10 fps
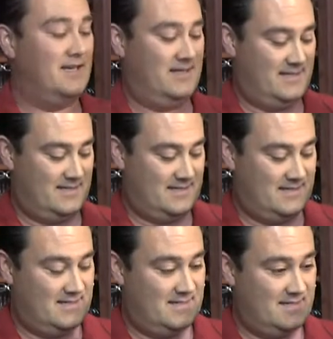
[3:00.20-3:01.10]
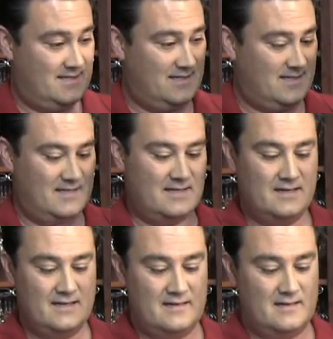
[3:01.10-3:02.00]

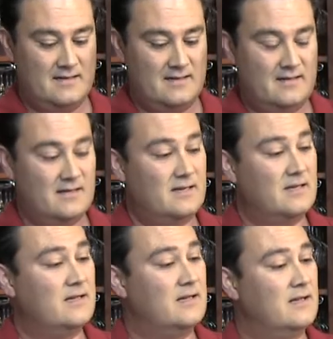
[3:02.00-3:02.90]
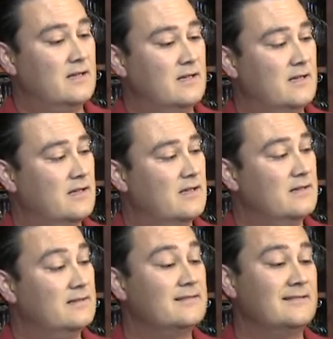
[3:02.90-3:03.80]

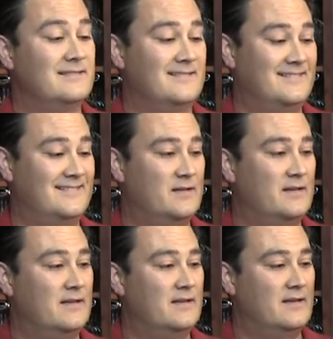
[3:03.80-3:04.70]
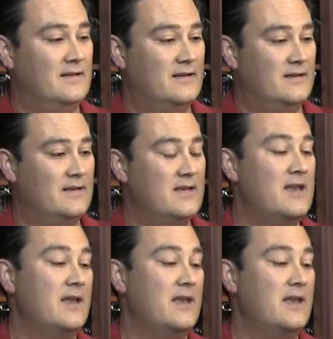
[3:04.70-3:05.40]
No words are spoken by the person on screen.